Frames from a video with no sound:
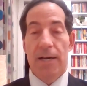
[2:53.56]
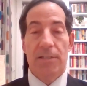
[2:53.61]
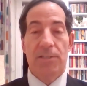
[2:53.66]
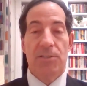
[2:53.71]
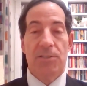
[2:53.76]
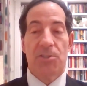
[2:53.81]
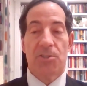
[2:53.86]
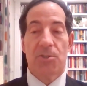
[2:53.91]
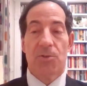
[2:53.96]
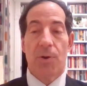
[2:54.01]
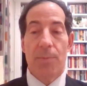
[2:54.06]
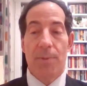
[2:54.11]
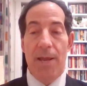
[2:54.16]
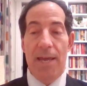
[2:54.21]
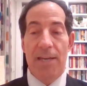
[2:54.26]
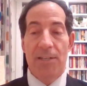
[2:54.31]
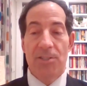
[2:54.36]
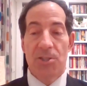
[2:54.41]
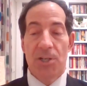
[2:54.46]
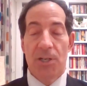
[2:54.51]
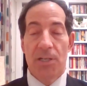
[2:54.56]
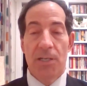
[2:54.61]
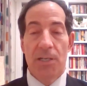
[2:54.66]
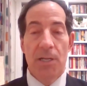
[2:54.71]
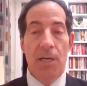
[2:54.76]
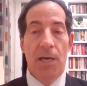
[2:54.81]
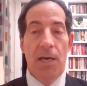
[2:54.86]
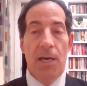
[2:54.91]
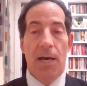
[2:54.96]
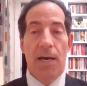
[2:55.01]
discrimination
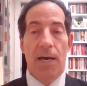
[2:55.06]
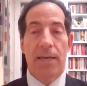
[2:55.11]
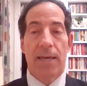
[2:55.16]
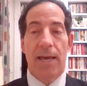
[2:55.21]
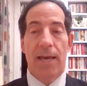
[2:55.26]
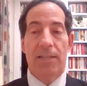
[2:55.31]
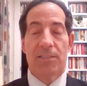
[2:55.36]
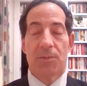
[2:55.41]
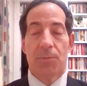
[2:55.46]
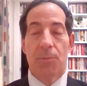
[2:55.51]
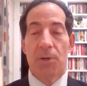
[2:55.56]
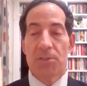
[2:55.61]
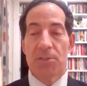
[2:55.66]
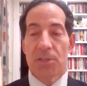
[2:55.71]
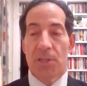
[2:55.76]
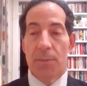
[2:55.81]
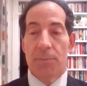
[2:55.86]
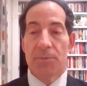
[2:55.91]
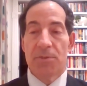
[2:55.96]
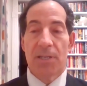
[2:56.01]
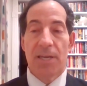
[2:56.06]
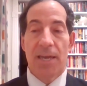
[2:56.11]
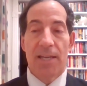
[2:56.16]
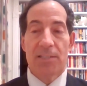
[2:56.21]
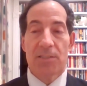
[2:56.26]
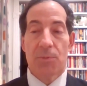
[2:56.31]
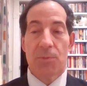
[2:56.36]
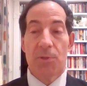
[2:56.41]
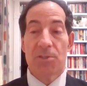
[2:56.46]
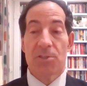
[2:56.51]
against Muslims,
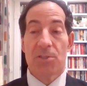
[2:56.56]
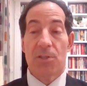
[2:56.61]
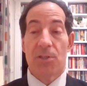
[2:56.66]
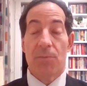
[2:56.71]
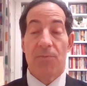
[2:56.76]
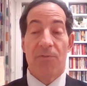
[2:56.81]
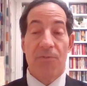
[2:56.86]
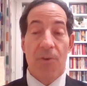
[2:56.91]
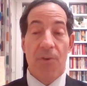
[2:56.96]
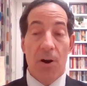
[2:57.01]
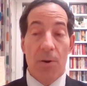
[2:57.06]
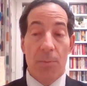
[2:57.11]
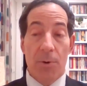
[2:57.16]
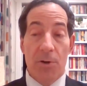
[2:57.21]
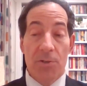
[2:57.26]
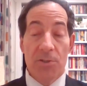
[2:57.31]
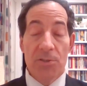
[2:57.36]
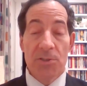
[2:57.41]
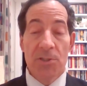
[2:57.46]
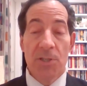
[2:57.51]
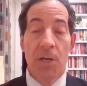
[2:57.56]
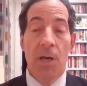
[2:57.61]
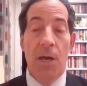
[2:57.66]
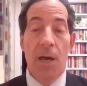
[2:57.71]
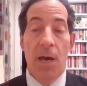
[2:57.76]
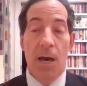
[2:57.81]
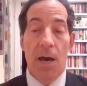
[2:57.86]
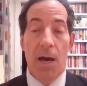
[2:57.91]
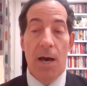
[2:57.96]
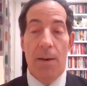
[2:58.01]
against Muslim farmers,
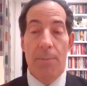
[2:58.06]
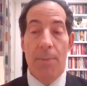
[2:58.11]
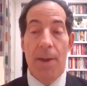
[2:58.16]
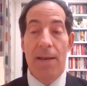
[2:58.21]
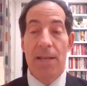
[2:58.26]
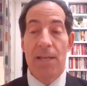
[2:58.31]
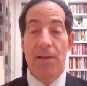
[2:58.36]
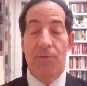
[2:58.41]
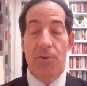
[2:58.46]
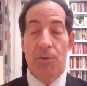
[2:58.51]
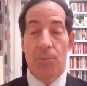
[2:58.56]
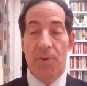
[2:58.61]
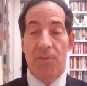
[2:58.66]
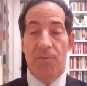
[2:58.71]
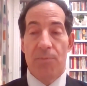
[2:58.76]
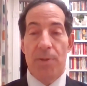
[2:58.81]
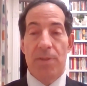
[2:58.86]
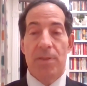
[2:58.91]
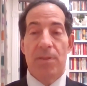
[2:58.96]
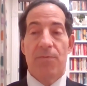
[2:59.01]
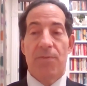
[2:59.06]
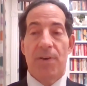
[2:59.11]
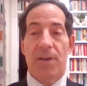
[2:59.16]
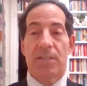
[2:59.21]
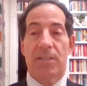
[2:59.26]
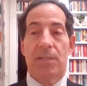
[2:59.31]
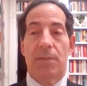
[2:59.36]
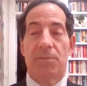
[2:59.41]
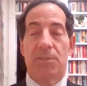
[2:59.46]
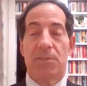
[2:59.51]
many of whom have been the
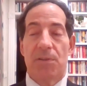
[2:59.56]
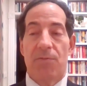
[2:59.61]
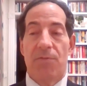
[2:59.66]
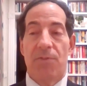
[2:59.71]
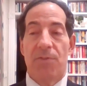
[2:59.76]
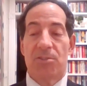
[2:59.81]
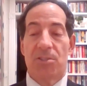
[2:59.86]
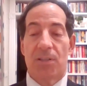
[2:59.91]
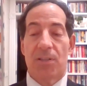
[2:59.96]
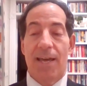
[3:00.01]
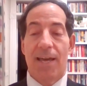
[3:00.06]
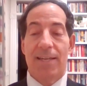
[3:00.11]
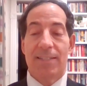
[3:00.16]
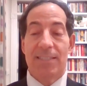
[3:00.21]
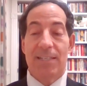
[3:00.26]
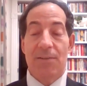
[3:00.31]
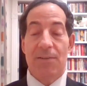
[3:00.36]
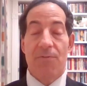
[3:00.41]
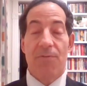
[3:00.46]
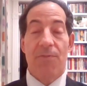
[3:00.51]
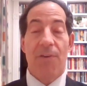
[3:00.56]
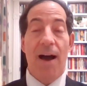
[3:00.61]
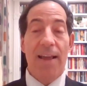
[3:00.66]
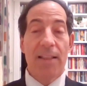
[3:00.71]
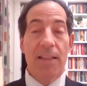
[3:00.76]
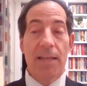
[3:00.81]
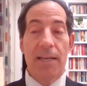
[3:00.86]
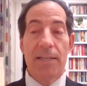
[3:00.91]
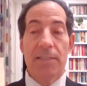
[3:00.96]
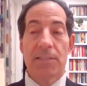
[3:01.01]
victims of vigilante
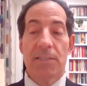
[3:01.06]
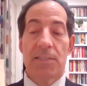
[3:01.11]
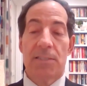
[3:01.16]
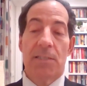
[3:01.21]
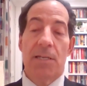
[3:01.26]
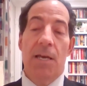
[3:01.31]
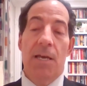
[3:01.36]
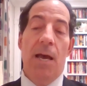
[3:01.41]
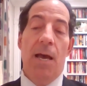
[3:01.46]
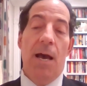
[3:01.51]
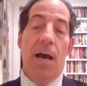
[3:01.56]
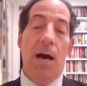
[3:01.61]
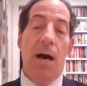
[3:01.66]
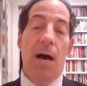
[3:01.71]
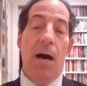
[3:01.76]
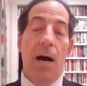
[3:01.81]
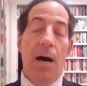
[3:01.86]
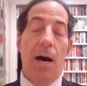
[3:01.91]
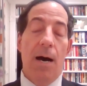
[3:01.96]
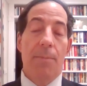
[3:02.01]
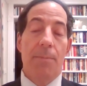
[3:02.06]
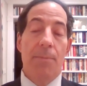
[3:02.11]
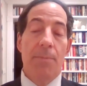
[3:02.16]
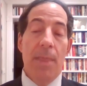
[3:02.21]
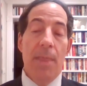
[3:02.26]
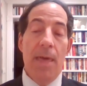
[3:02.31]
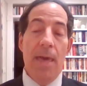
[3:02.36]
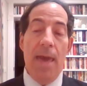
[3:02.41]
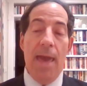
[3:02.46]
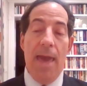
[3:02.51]
violence. And
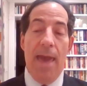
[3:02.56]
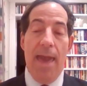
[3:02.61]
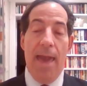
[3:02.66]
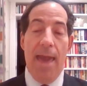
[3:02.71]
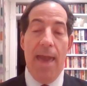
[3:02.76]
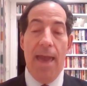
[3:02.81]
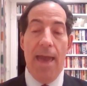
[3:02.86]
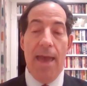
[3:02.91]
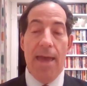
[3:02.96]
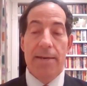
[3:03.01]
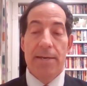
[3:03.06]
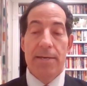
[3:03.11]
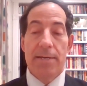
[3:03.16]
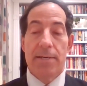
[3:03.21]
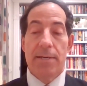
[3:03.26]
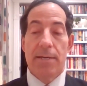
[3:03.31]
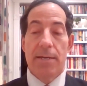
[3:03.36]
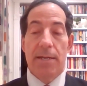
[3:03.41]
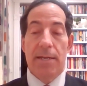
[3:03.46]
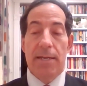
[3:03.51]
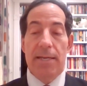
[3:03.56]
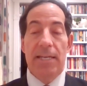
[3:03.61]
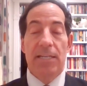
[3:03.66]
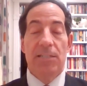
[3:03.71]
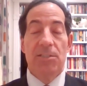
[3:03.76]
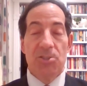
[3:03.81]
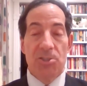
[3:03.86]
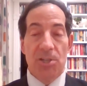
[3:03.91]
in